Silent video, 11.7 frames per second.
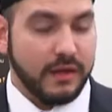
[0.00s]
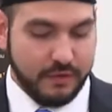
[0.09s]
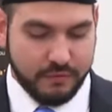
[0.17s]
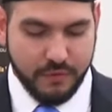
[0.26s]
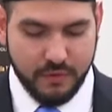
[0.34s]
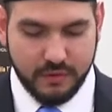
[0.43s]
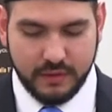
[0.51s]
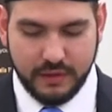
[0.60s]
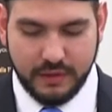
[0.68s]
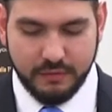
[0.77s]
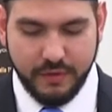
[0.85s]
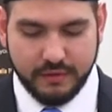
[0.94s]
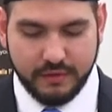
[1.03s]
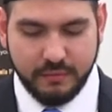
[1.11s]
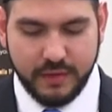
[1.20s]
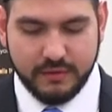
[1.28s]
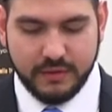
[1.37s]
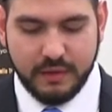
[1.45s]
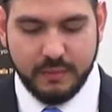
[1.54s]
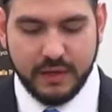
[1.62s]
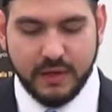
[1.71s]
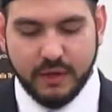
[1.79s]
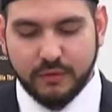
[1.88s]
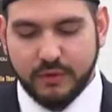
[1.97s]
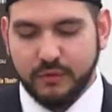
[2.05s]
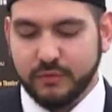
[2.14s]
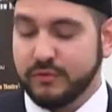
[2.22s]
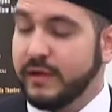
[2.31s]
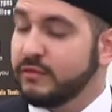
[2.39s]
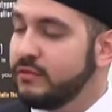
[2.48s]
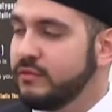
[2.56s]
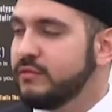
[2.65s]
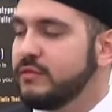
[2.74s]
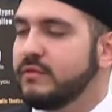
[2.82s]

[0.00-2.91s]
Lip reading: and for inviting me to come here. I would also like to